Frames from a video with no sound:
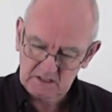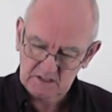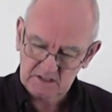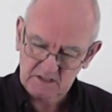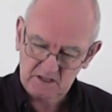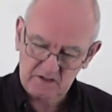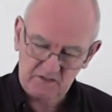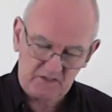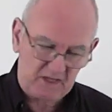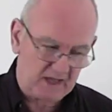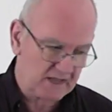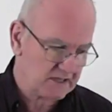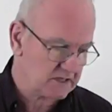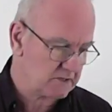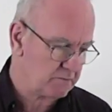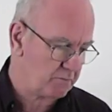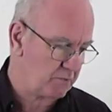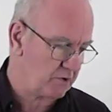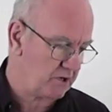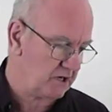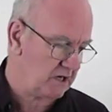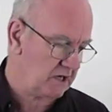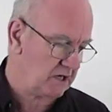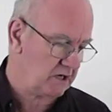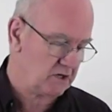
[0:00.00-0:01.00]
So that's
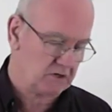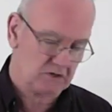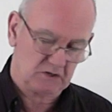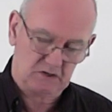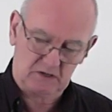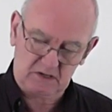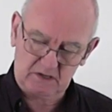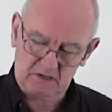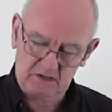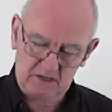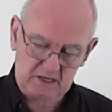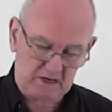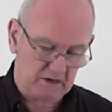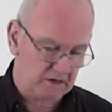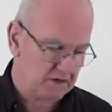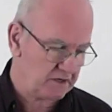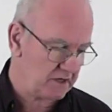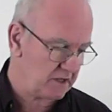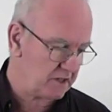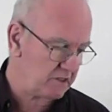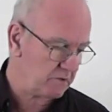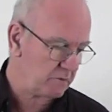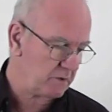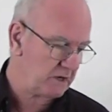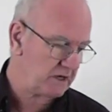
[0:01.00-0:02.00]
pretty good. Now
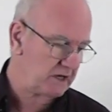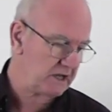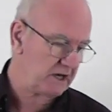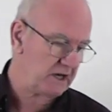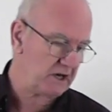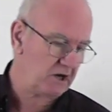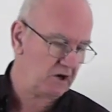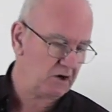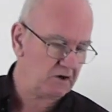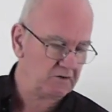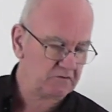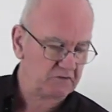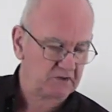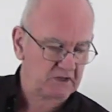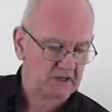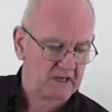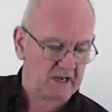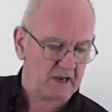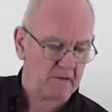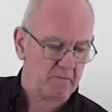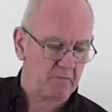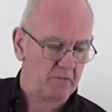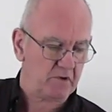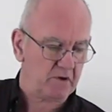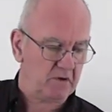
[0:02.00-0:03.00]
another way of getting it off the
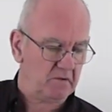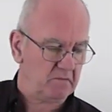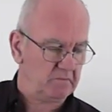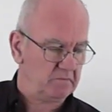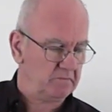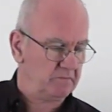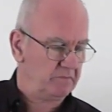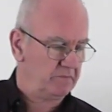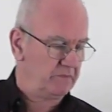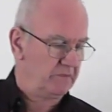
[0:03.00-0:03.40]
camera